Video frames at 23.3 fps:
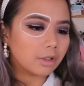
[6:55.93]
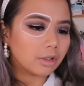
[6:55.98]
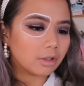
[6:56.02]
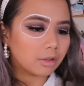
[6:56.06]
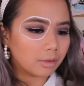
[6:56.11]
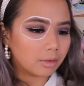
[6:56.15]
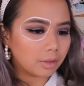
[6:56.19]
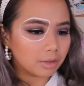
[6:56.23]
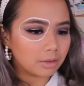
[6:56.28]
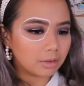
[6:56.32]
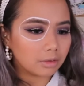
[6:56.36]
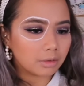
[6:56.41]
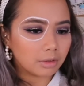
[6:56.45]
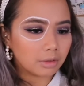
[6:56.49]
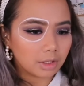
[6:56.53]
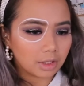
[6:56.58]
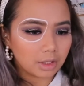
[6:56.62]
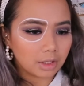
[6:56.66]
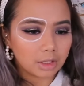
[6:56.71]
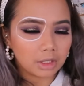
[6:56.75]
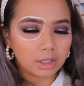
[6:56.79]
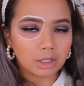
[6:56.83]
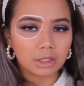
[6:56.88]
going to
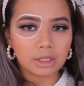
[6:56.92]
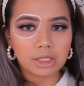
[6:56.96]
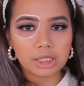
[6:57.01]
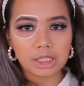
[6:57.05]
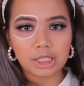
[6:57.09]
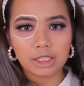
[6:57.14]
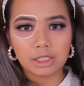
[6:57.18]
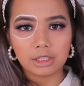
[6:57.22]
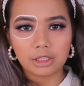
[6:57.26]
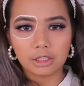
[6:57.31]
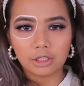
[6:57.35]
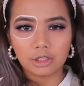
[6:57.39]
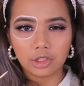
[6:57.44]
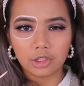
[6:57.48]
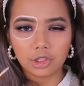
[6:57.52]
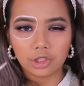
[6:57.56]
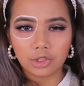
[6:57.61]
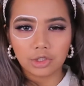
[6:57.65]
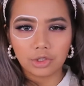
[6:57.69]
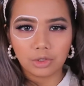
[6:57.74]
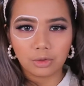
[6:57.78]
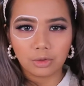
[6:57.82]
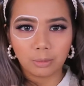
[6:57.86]
details, I
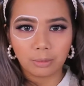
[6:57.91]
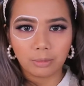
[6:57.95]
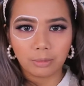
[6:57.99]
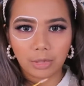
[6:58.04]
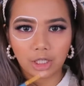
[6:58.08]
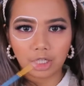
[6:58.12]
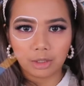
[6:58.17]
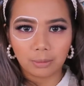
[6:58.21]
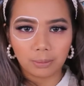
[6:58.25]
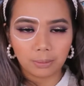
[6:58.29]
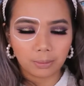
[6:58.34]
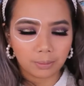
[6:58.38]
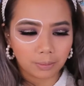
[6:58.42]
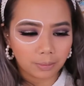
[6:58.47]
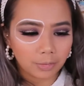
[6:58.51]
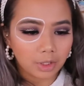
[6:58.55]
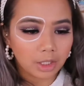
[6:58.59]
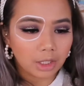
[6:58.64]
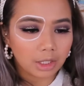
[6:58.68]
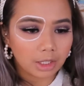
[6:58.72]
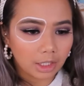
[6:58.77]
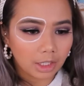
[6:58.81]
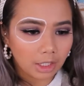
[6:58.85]
suggest you map
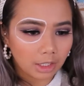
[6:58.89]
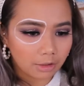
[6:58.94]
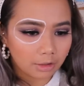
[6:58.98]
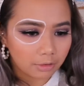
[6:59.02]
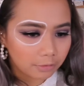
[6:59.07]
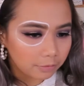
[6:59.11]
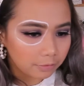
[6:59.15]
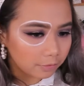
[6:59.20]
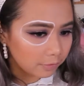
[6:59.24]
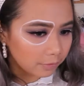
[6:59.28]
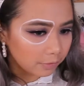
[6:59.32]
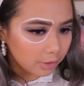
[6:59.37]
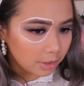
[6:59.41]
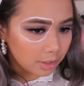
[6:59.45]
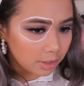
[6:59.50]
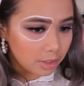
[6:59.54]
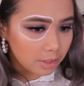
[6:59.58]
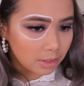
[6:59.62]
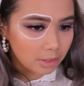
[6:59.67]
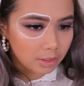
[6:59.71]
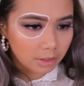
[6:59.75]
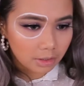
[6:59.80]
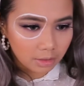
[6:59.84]
it out
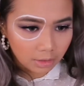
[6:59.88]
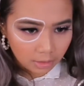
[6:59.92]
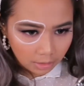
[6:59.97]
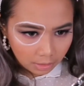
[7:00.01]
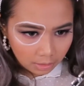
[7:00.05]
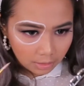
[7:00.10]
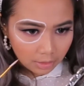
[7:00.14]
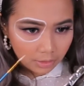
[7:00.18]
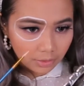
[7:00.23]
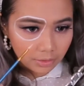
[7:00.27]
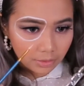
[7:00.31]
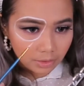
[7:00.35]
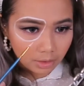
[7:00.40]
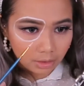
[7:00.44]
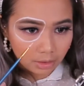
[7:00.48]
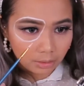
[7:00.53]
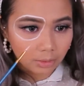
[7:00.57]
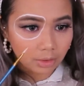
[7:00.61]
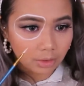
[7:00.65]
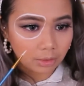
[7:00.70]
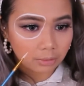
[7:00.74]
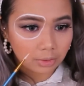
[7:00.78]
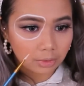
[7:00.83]
first. So I
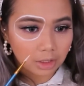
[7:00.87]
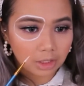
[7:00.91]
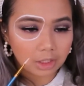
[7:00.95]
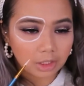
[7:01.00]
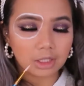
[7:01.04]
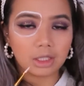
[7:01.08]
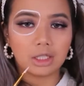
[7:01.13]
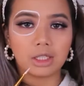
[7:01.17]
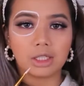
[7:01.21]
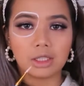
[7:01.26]
went with like the